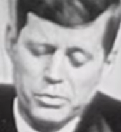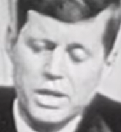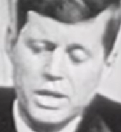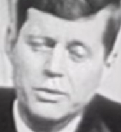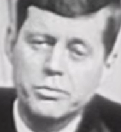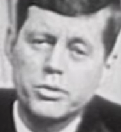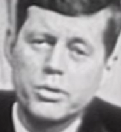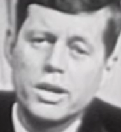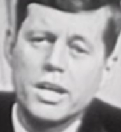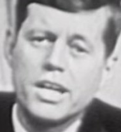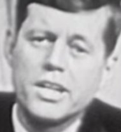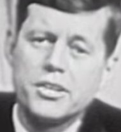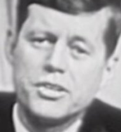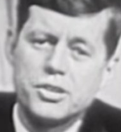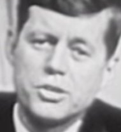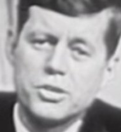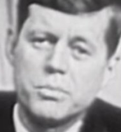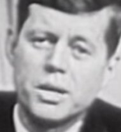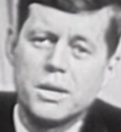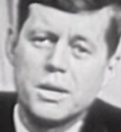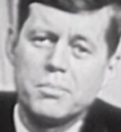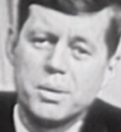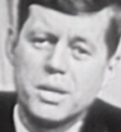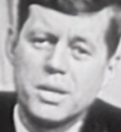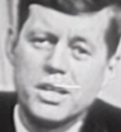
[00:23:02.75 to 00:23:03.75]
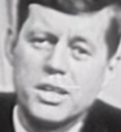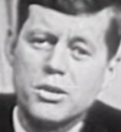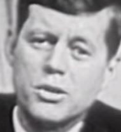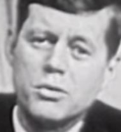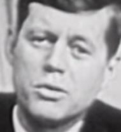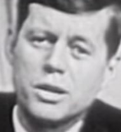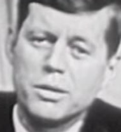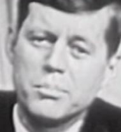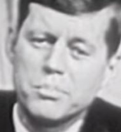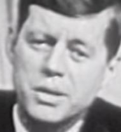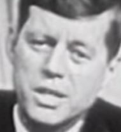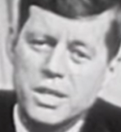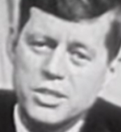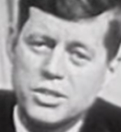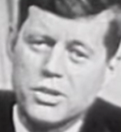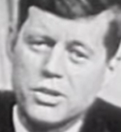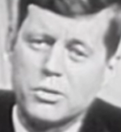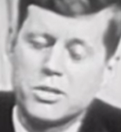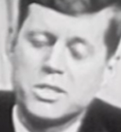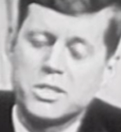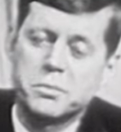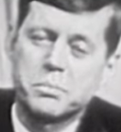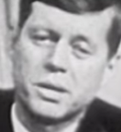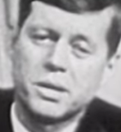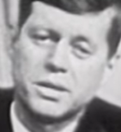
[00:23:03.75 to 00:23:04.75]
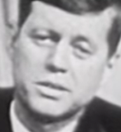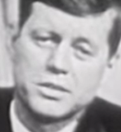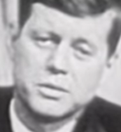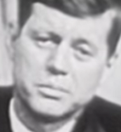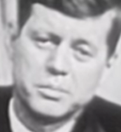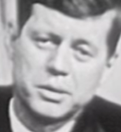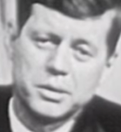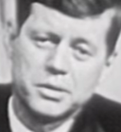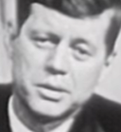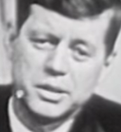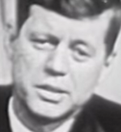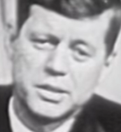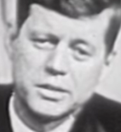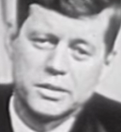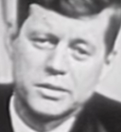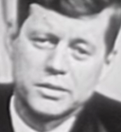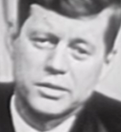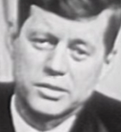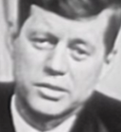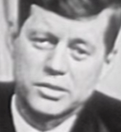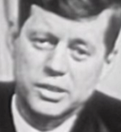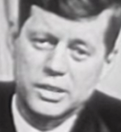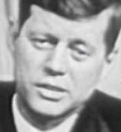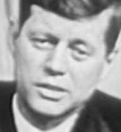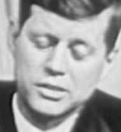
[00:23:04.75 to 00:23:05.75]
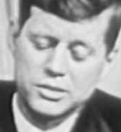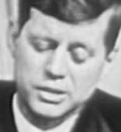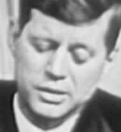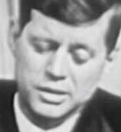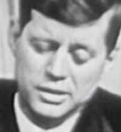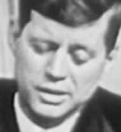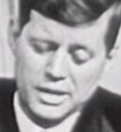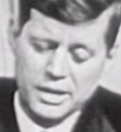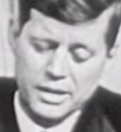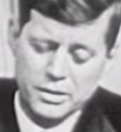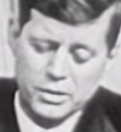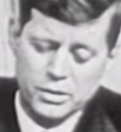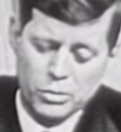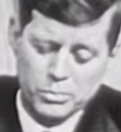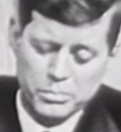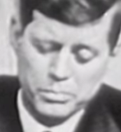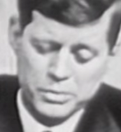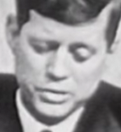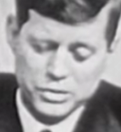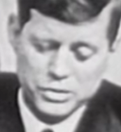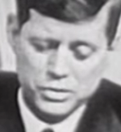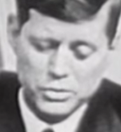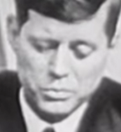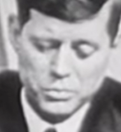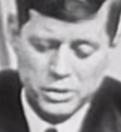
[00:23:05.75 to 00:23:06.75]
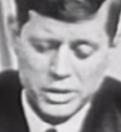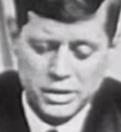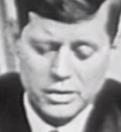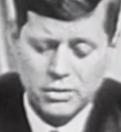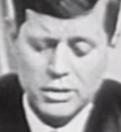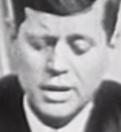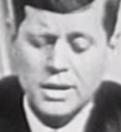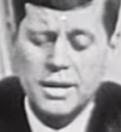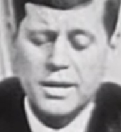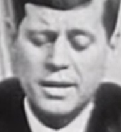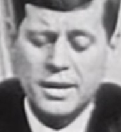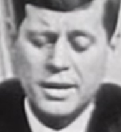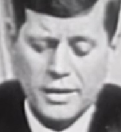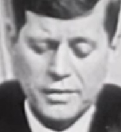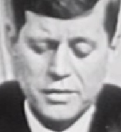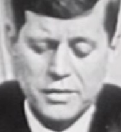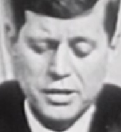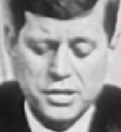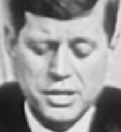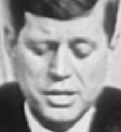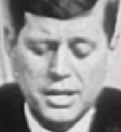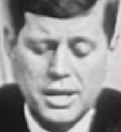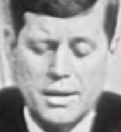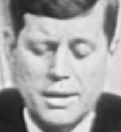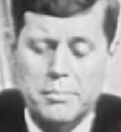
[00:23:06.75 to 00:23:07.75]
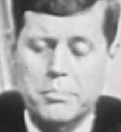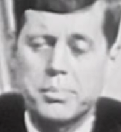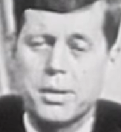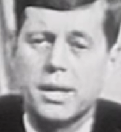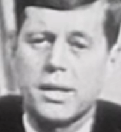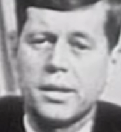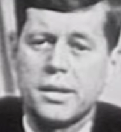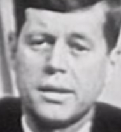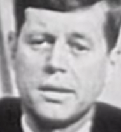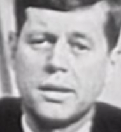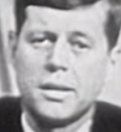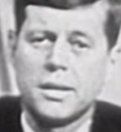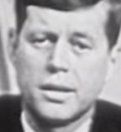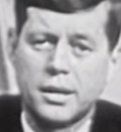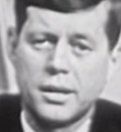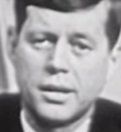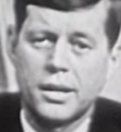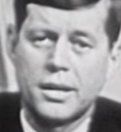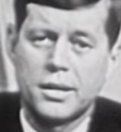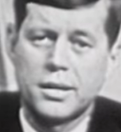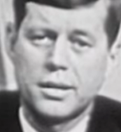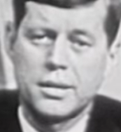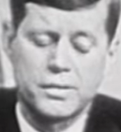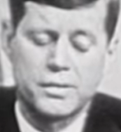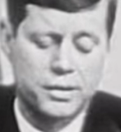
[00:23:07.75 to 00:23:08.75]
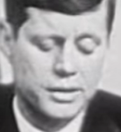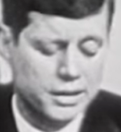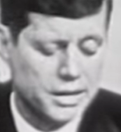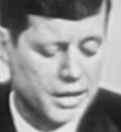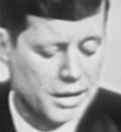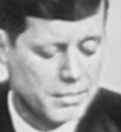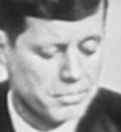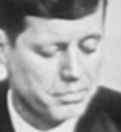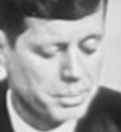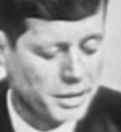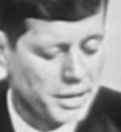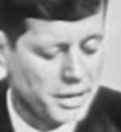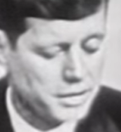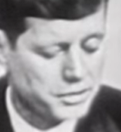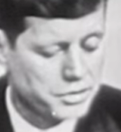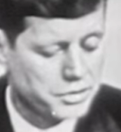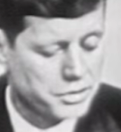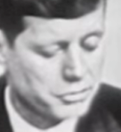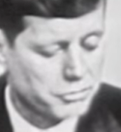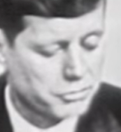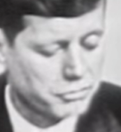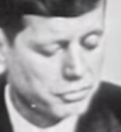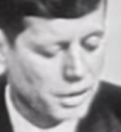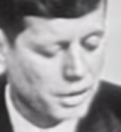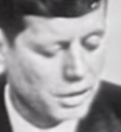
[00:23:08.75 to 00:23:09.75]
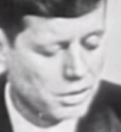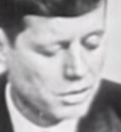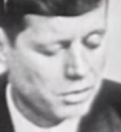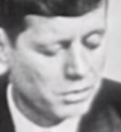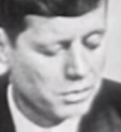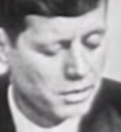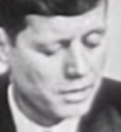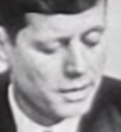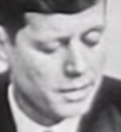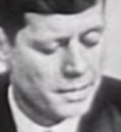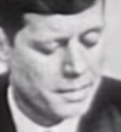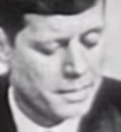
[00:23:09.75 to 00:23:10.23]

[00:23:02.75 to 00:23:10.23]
whatever age you may be, you can meet your responsibilities as a citizen. And I hope that you will in this campaign and in other campaigns to follow.